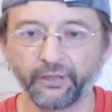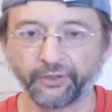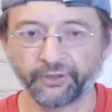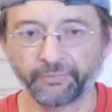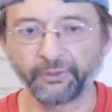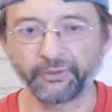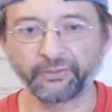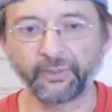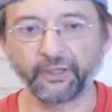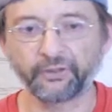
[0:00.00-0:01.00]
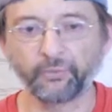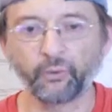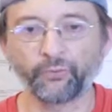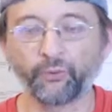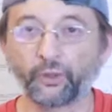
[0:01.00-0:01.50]
just be
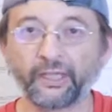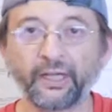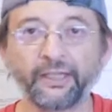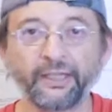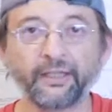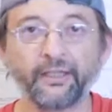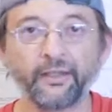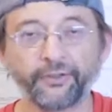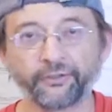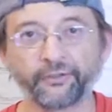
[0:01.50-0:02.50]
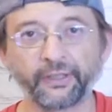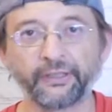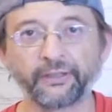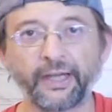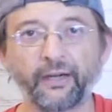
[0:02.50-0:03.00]
responsible for cutting the
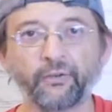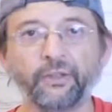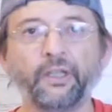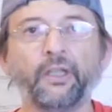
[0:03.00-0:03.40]
strings out,